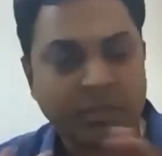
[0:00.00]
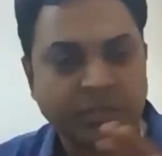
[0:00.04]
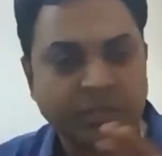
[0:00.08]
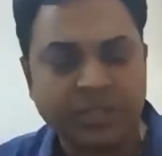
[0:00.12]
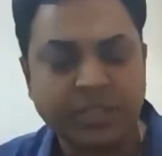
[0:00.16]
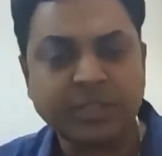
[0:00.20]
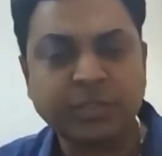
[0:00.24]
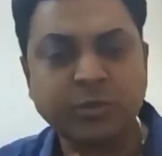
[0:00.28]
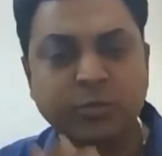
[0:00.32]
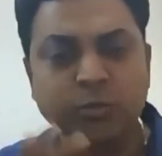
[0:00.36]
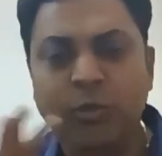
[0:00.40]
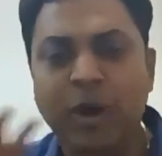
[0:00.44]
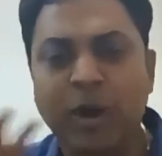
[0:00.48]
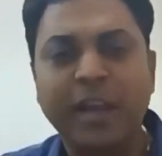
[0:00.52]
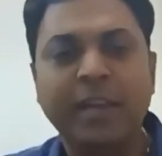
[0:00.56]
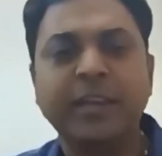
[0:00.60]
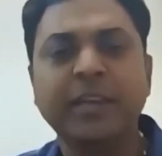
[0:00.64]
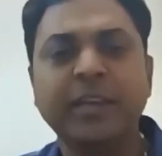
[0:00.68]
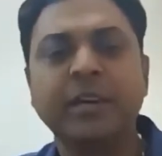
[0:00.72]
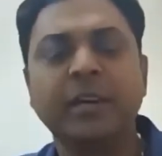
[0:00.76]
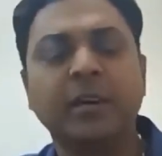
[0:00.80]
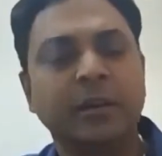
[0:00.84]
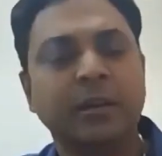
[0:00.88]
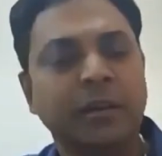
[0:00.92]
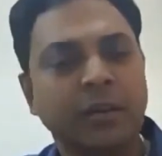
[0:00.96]
Just 1
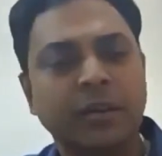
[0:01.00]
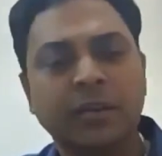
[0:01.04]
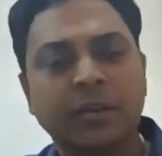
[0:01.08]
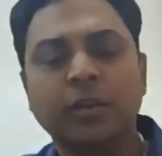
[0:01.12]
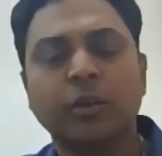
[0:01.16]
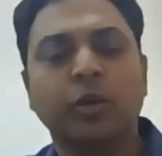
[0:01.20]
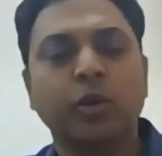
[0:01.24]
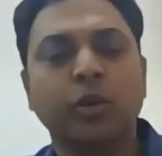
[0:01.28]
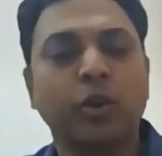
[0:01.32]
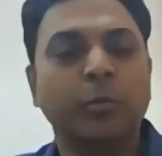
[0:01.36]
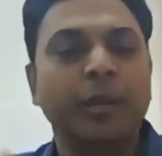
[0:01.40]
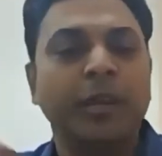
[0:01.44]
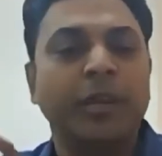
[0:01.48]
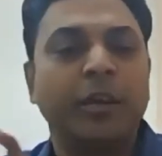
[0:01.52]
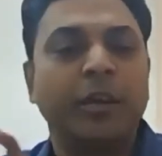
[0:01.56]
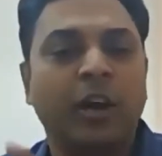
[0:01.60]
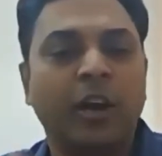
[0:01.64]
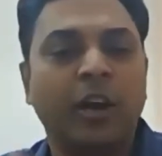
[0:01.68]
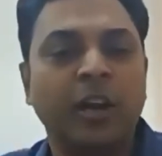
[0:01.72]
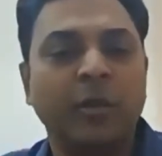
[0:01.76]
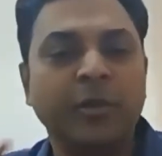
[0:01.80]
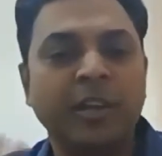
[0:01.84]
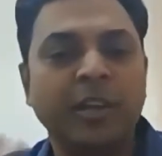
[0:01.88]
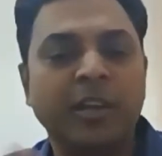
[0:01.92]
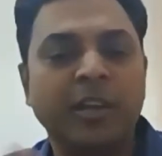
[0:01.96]
year, the global
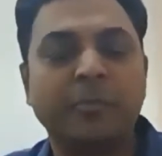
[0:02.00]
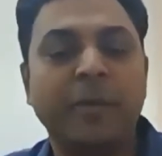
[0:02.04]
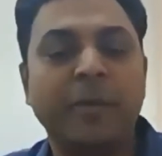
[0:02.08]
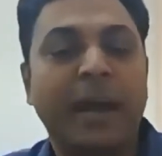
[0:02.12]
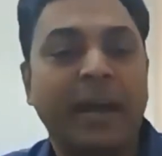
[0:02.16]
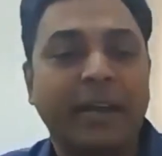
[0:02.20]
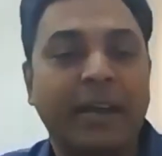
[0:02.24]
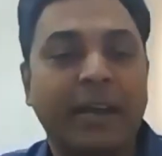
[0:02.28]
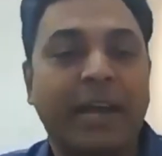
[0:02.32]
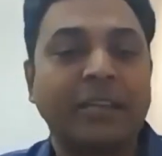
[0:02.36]
economy is back,